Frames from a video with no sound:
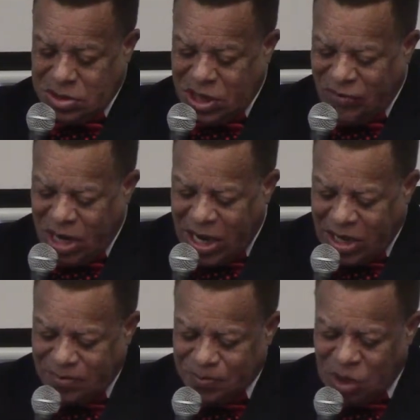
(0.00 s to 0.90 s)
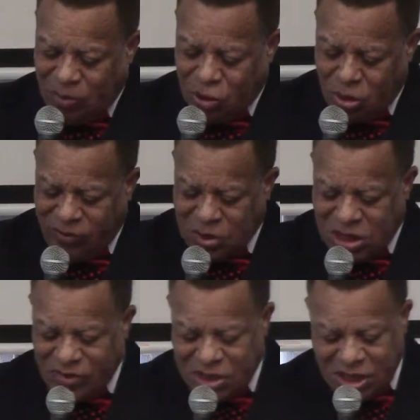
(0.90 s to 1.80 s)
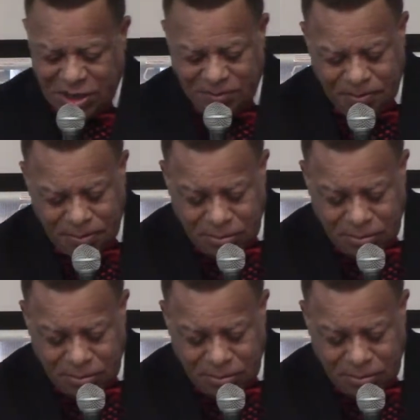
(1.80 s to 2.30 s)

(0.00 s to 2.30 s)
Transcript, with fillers: Zephaniah chapter 3, verse 17.